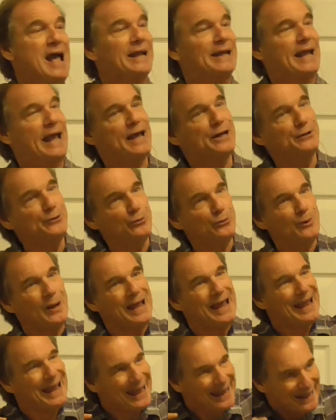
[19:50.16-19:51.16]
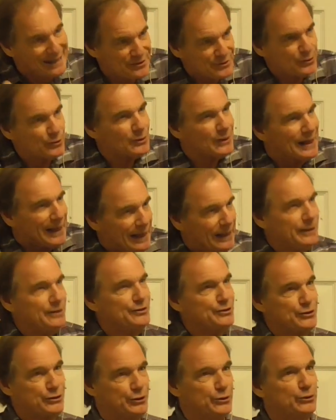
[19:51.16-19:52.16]
Can you enter
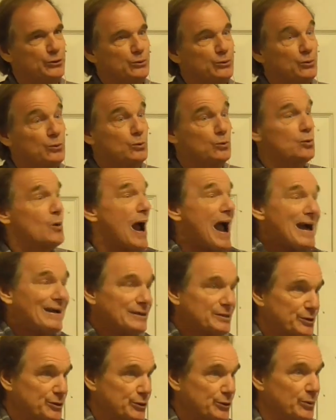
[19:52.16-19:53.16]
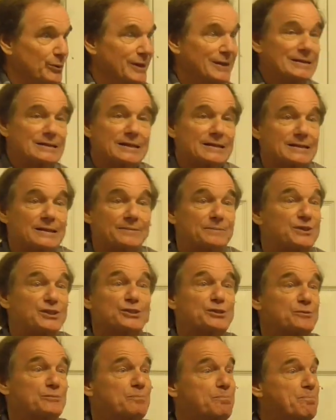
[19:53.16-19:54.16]
into gratitude, into
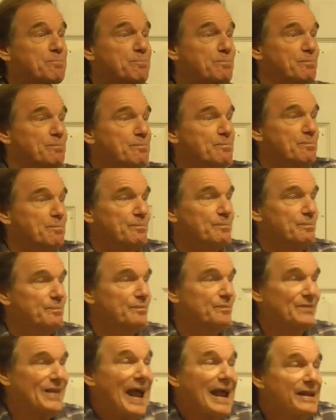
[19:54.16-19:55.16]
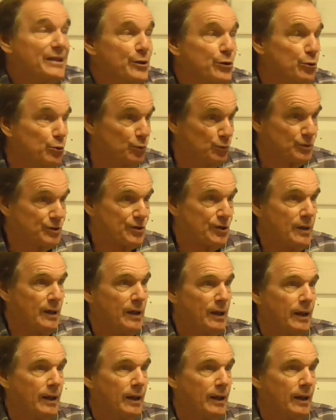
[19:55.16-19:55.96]
just thank yous,